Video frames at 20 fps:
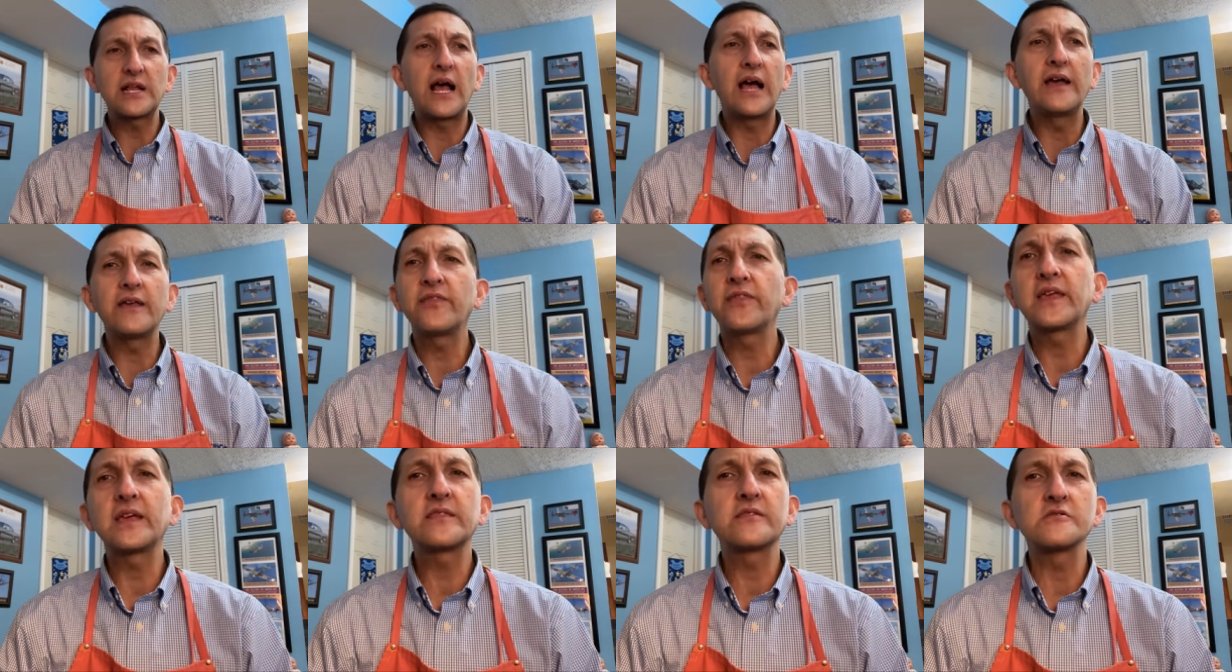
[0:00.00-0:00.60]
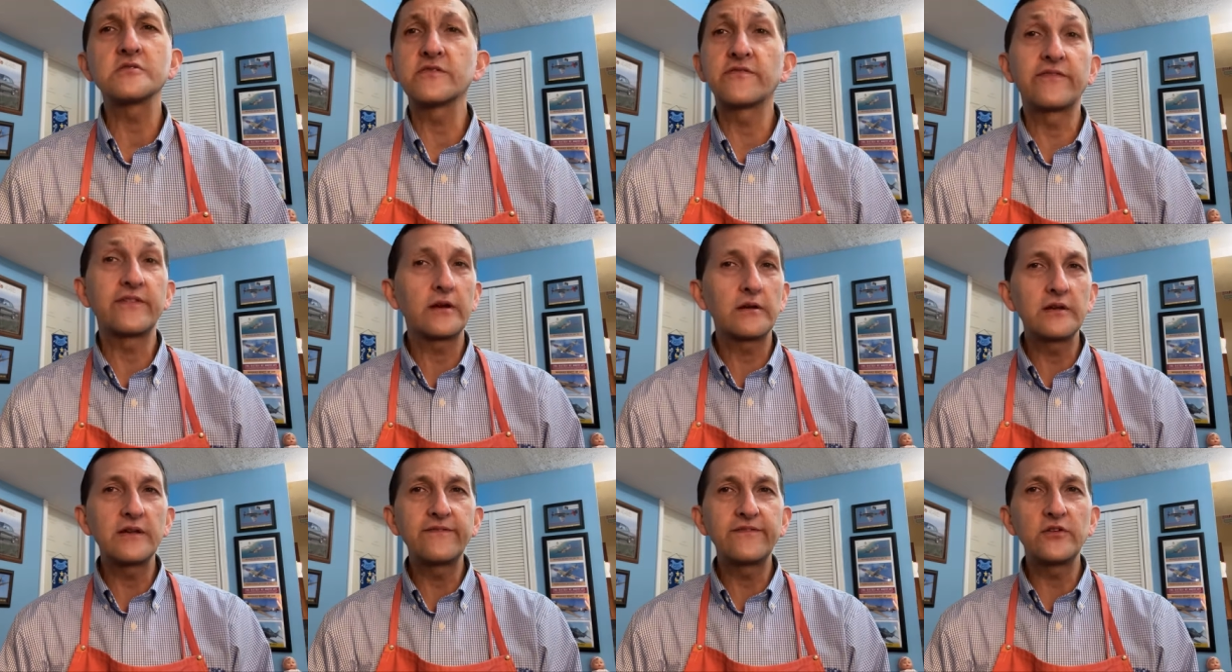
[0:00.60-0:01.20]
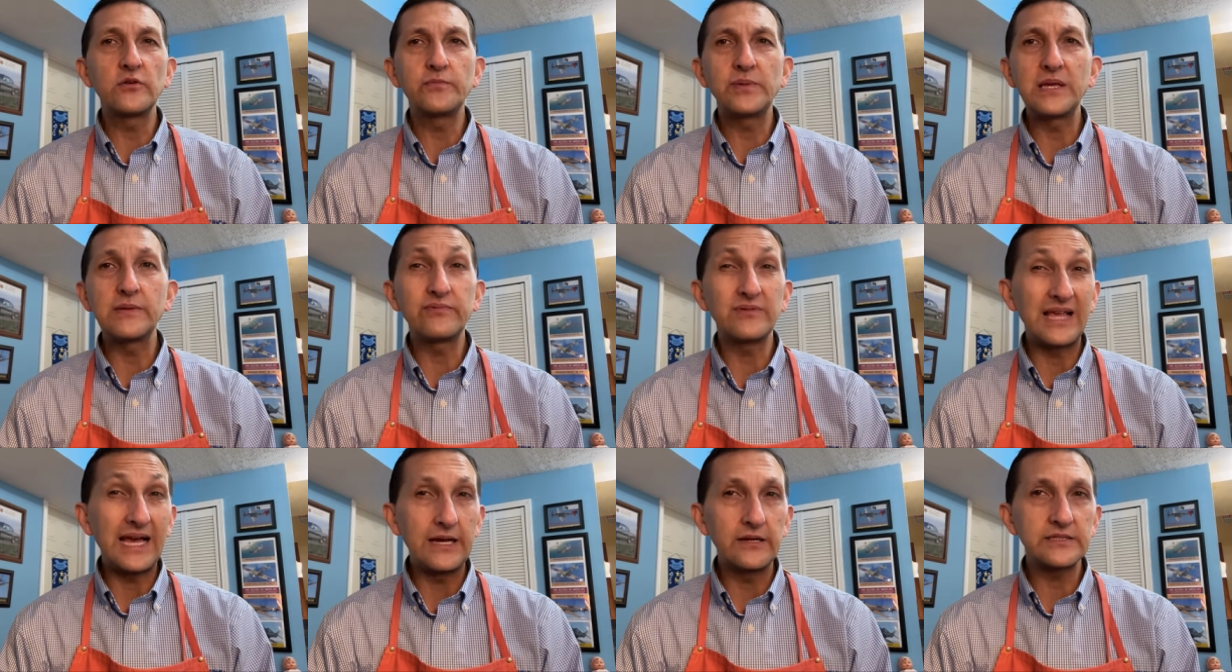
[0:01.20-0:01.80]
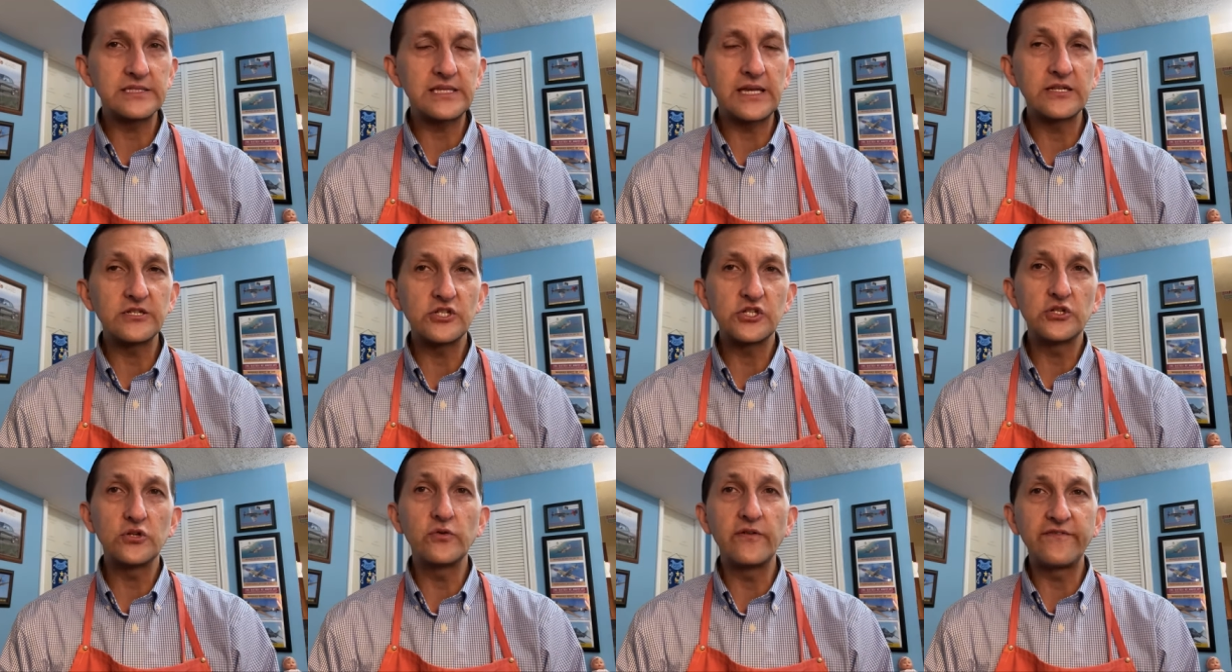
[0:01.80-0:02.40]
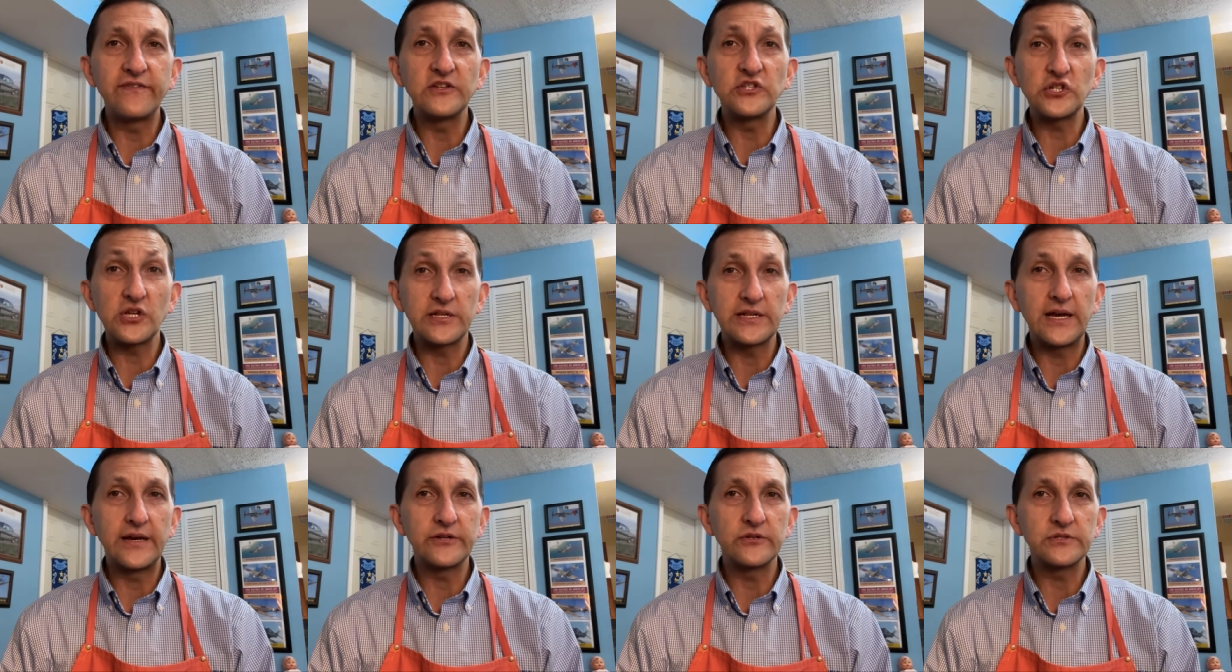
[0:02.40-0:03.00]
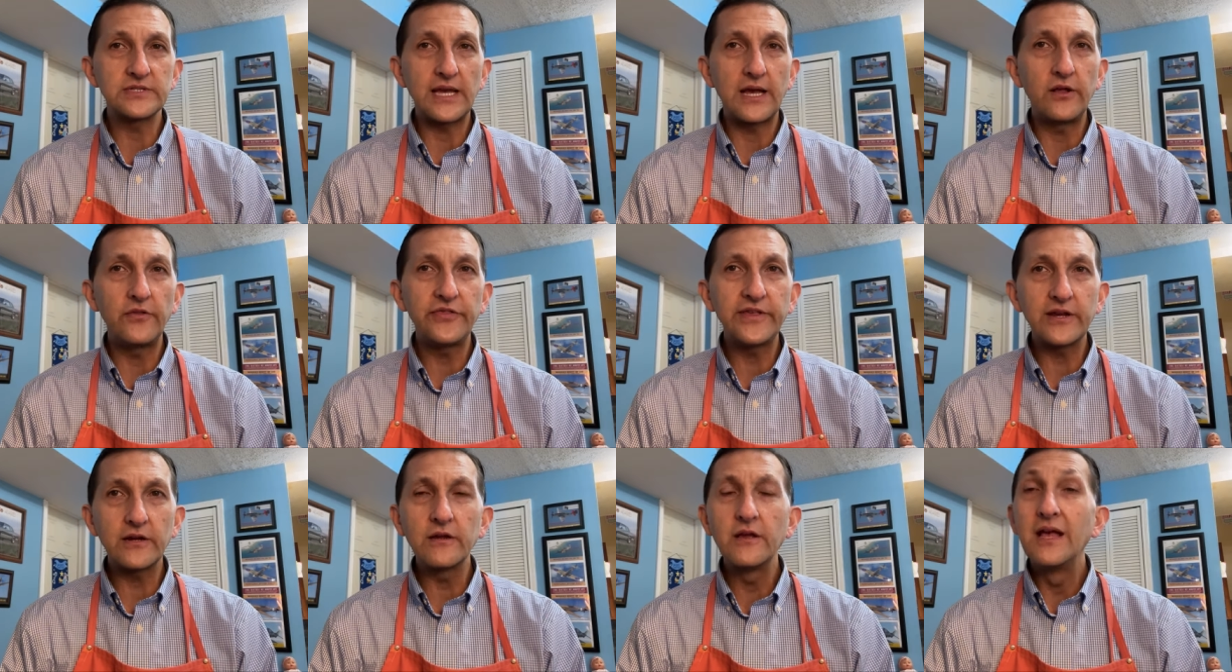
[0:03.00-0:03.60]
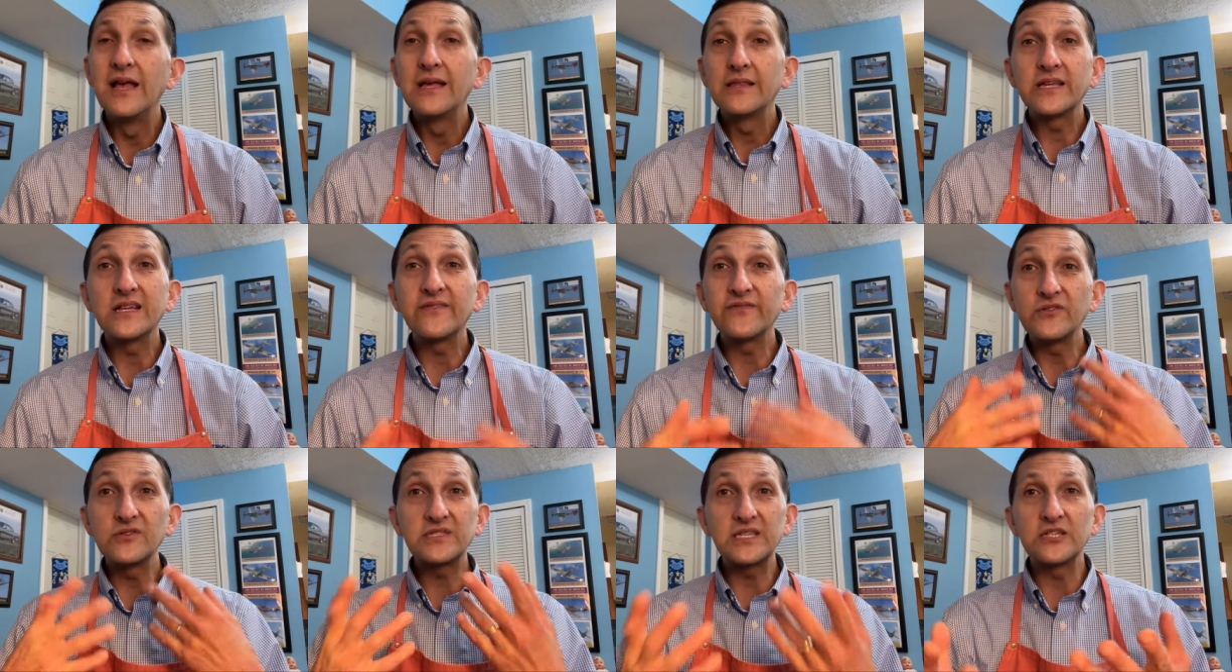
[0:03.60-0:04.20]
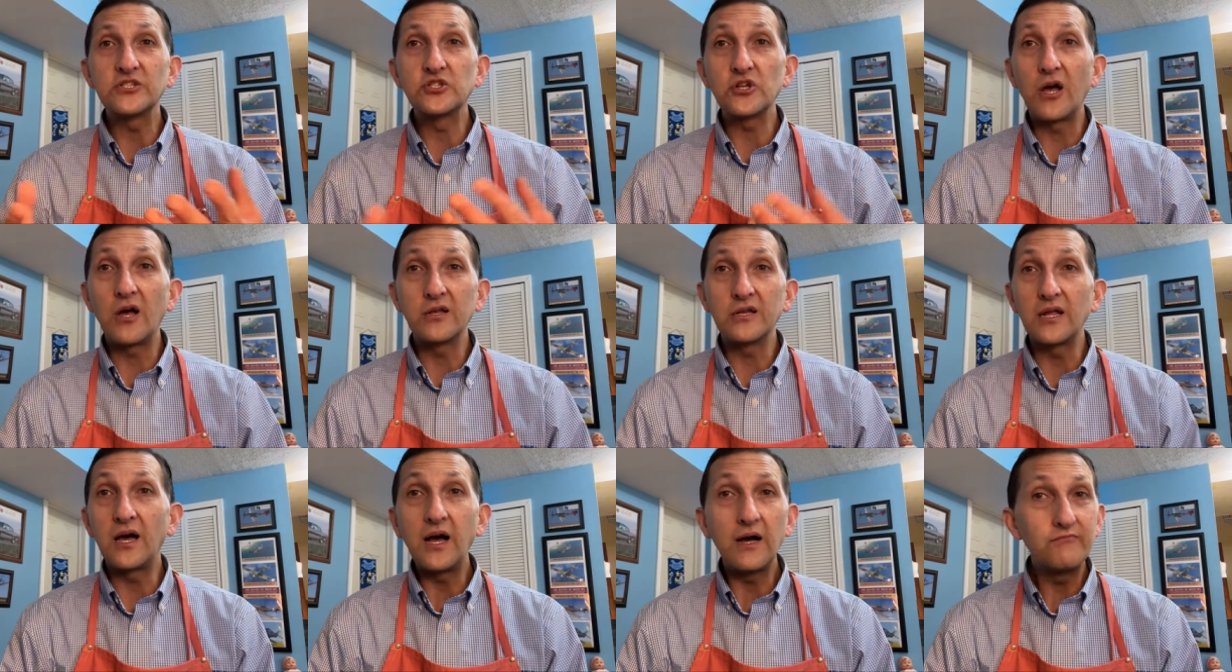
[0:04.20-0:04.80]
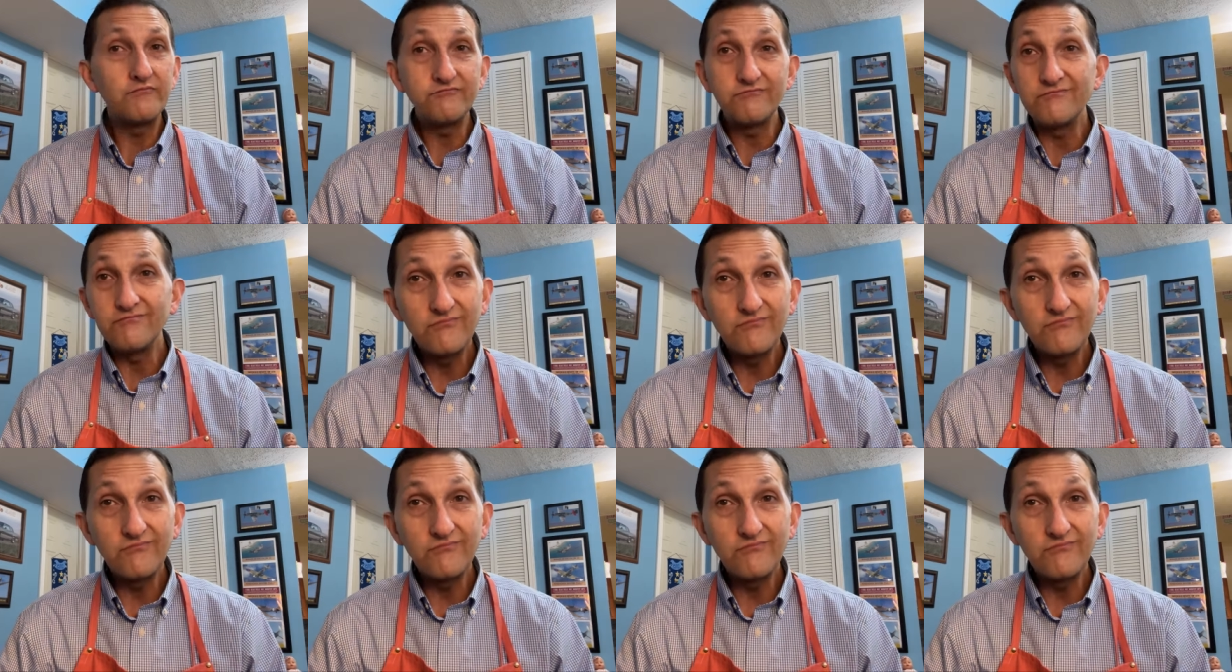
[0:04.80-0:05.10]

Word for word: I think there's very few people outside of shoe aficionados out there that if you said John Lobb,